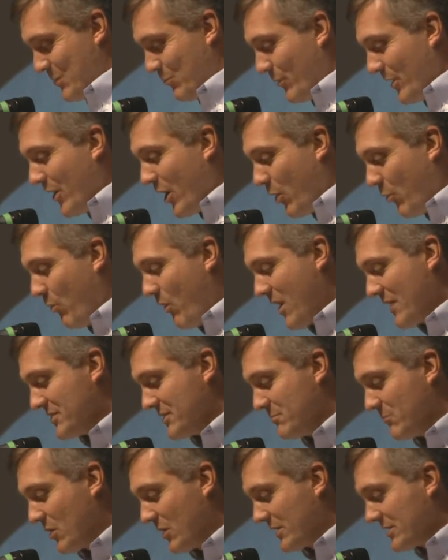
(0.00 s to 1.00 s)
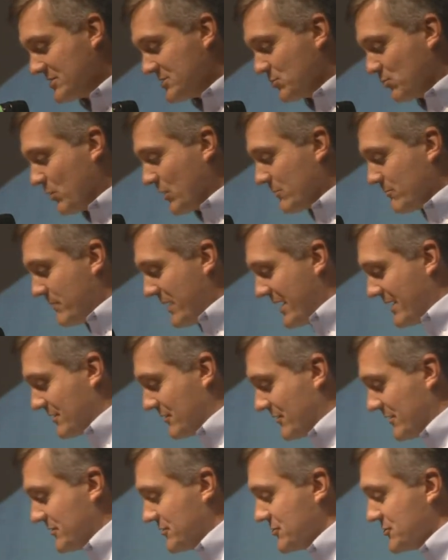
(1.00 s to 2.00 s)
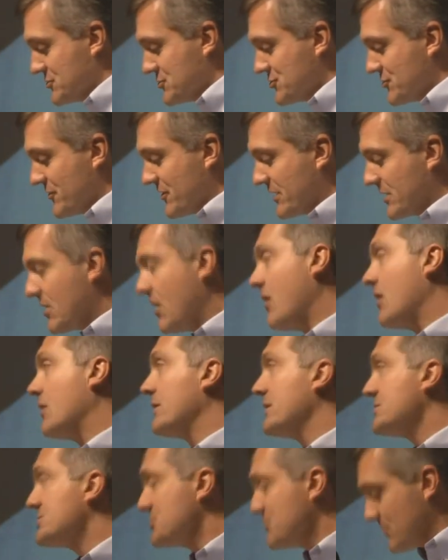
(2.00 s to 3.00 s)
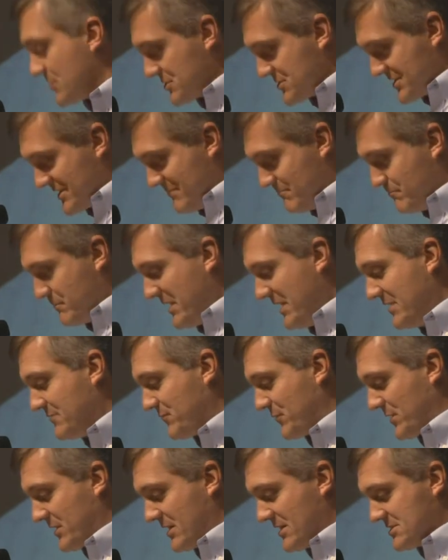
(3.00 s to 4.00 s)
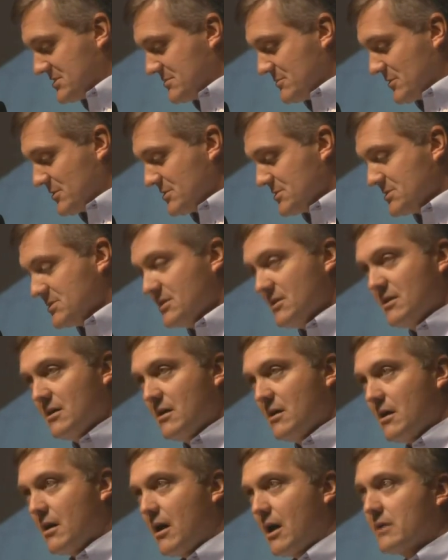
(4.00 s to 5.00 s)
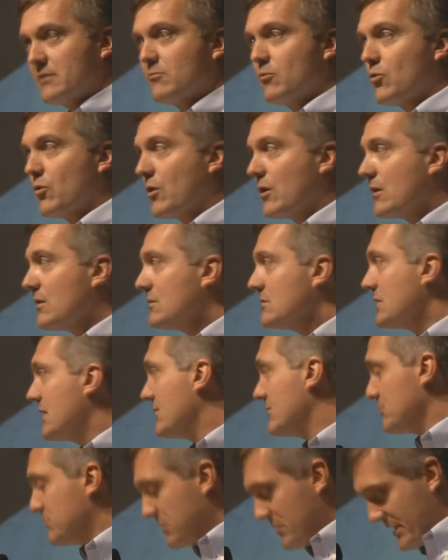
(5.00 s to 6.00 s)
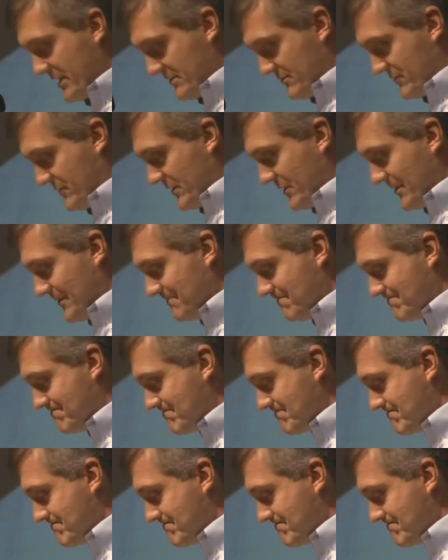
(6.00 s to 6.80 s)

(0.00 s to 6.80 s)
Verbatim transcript: We all want the market to work better and to ensure that card issuers compete for customers on a more level playing field.